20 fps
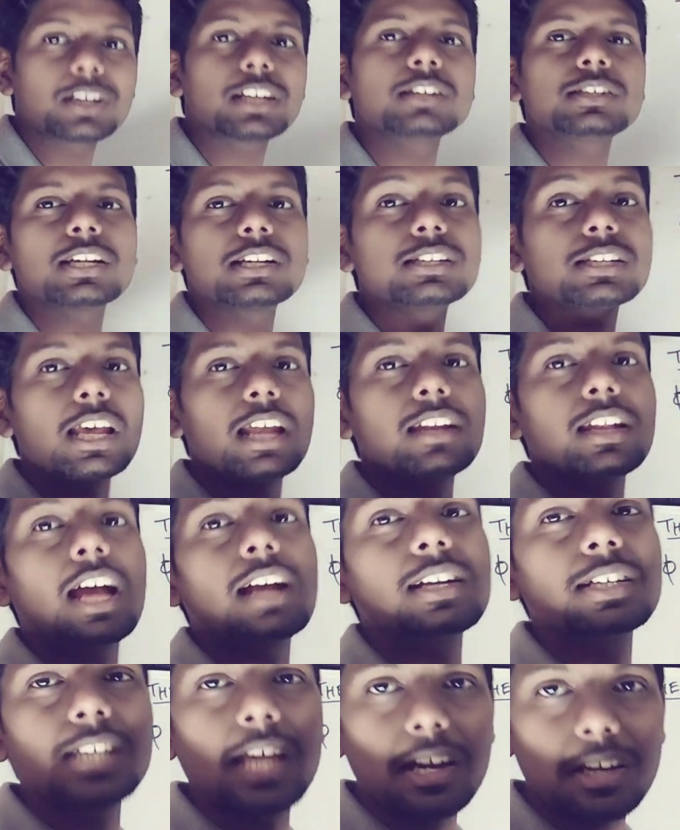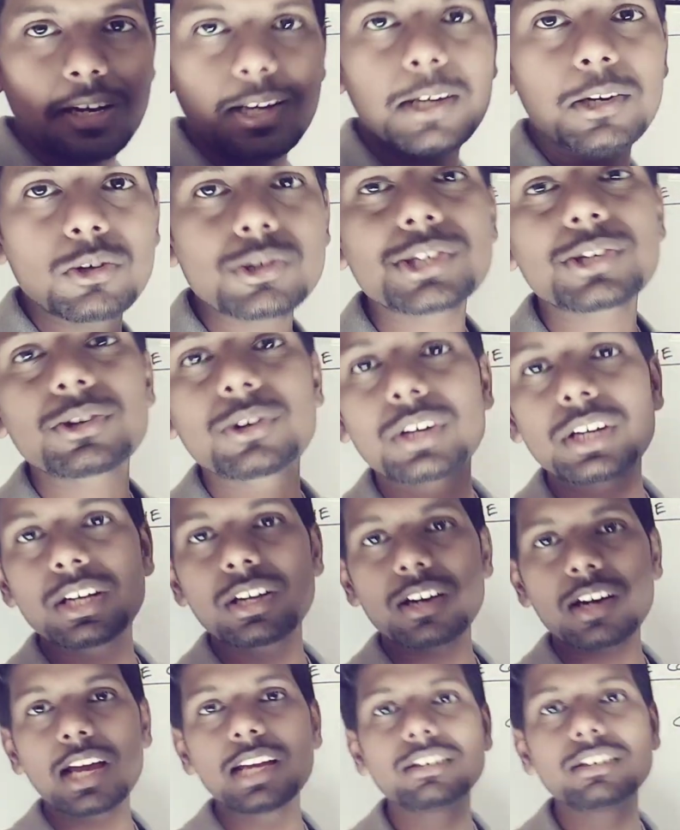T cells, and that is a entirely new story,
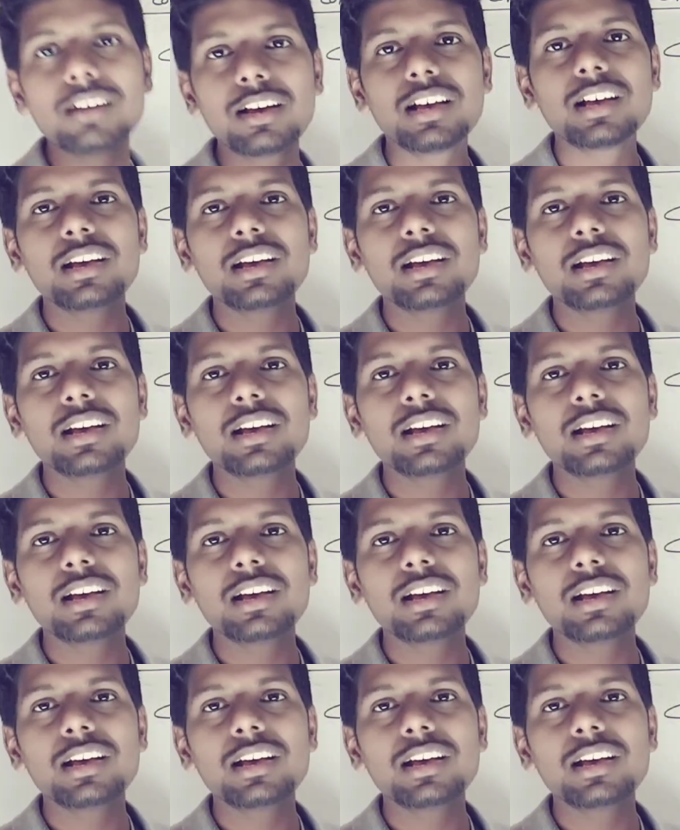right?